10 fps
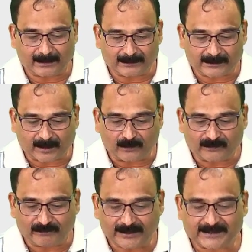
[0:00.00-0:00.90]

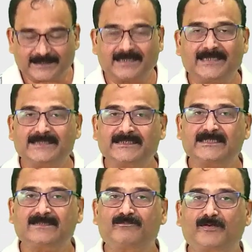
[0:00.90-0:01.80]
Southwest Airlines
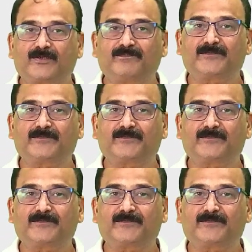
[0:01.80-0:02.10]
is one of the